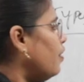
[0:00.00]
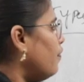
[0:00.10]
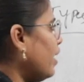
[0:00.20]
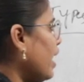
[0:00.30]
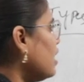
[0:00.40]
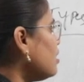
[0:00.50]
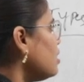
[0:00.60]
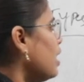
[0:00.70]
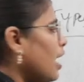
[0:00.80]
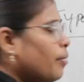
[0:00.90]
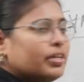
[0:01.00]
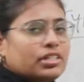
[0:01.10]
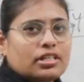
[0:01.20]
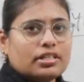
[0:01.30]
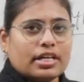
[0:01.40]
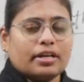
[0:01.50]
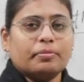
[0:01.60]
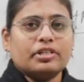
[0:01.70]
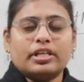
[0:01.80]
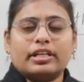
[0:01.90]
Whereas emergency
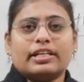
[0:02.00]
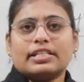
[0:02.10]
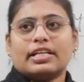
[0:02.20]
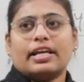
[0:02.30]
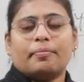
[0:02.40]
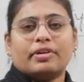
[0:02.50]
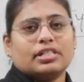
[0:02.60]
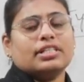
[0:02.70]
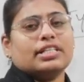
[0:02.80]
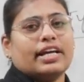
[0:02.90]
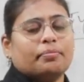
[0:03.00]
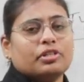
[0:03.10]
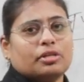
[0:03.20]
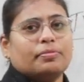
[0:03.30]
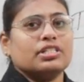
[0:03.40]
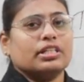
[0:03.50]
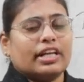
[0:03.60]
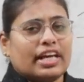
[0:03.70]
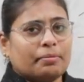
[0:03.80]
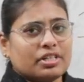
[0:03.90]
admission, it is an emergency admission means in the
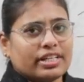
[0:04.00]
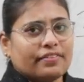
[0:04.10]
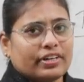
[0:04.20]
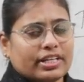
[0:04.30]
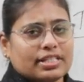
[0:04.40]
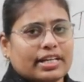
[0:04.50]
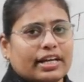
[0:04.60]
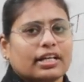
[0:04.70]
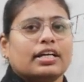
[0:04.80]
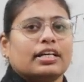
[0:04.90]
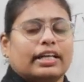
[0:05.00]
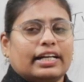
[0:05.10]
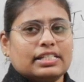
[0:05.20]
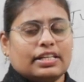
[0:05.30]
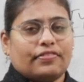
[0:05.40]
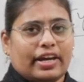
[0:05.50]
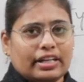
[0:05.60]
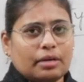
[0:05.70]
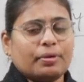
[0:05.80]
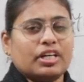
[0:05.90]
name itself it is there, that is if
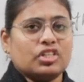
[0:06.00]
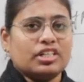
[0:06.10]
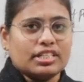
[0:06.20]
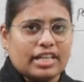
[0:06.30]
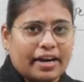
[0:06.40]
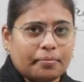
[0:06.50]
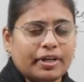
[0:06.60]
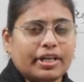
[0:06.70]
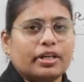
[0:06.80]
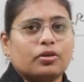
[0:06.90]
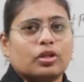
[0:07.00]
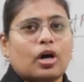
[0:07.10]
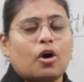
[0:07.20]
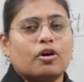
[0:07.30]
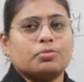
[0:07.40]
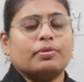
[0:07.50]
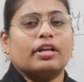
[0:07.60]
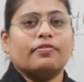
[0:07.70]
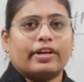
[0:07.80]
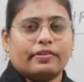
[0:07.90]
any patient is admitting into the
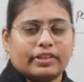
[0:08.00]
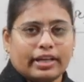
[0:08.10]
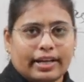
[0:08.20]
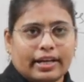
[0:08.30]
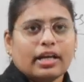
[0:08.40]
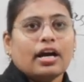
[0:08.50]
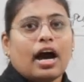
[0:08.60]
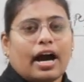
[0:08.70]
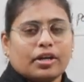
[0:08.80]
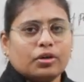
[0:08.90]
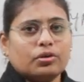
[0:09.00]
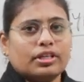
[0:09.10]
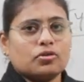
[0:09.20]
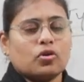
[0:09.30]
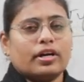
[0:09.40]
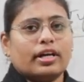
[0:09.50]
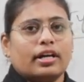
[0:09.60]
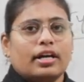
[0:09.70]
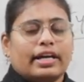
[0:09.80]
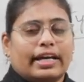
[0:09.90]
hospital for with any acute disorder
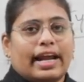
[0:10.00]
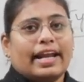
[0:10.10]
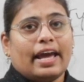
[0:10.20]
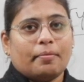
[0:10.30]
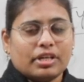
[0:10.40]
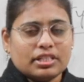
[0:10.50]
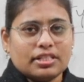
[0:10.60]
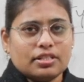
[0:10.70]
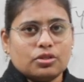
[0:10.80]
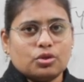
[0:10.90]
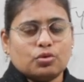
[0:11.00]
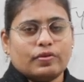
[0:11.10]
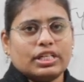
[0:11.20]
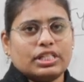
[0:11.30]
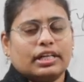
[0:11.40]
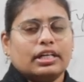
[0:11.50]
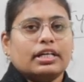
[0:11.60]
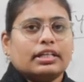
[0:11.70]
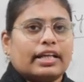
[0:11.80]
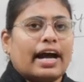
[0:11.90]
in an emergency situation,
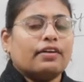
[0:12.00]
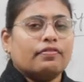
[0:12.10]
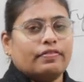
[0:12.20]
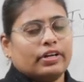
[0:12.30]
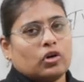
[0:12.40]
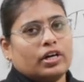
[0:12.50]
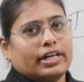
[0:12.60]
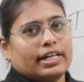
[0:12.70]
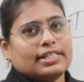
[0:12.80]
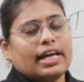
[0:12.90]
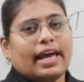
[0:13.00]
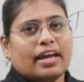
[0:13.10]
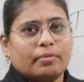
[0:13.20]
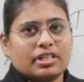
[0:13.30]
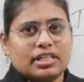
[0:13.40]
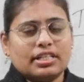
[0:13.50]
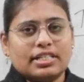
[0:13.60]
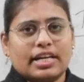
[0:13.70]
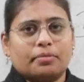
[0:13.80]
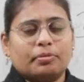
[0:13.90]
that we will call it as a
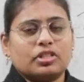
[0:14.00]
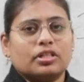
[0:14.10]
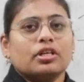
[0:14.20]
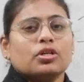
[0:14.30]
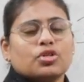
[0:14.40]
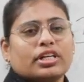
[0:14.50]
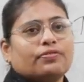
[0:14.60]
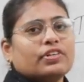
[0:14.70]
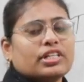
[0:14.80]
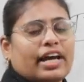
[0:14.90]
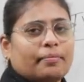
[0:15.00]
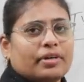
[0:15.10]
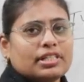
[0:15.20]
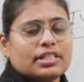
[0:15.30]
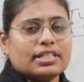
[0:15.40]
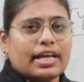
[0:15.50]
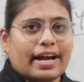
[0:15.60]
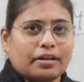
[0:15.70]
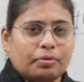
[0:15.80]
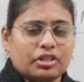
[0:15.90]
emergency admission. So in which emergency
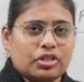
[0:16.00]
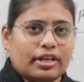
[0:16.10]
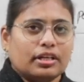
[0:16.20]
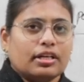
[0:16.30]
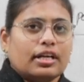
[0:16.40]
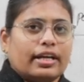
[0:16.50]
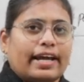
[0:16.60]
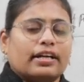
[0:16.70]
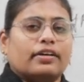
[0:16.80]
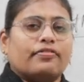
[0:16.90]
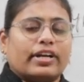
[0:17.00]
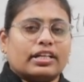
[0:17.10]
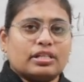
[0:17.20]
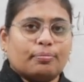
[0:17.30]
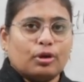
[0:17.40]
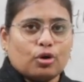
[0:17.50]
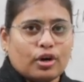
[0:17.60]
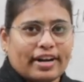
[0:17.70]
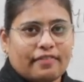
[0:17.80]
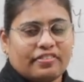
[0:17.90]
admission, like for example road
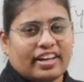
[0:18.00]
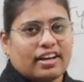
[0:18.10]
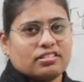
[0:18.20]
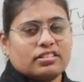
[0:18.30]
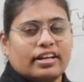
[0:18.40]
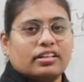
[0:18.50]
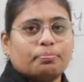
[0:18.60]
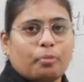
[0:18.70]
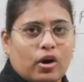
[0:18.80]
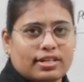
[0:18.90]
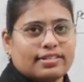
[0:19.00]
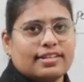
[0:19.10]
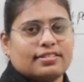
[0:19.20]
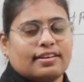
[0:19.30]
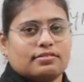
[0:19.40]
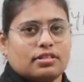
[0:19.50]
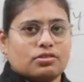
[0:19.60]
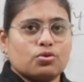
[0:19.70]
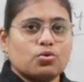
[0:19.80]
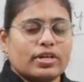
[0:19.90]
traffic accident, poisonous cases,
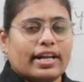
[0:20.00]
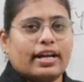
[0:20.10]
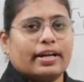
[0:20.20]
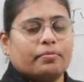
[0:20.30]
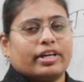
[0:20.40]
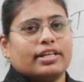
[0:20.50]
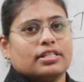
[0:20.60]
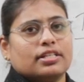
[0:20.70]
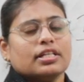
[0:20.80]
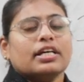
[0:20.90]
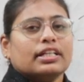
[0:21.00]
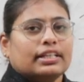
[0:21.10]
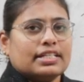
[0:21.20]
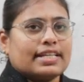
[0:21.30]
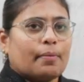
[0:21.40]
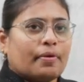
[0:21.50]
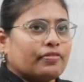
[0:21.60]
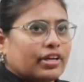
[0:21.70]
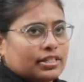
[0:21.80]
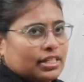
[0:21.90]
suicidal attempt cases, this type of
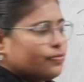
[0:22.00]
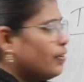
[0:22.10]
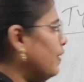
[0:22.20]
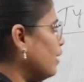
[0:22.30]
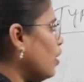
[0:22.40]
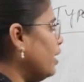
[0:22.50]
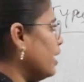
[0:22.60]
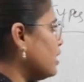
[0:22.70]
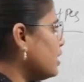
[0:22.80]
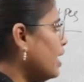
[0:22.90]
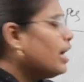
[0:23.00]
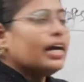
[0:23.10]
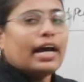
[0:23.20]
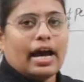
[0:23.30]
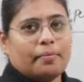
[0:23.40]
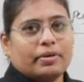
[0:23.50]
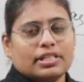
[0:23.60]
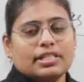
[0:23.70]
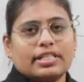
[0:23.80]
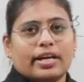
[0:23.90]
cases we will call it as an
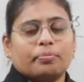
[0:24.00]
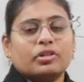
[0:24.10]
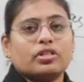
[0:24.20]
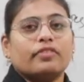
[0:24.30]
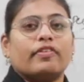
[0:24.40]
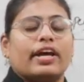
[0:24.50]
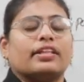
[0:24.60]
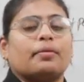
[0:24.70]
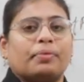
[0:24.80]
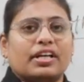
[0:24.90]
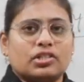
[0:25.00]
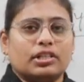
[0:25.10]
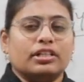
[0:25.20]
emergency admission where the patient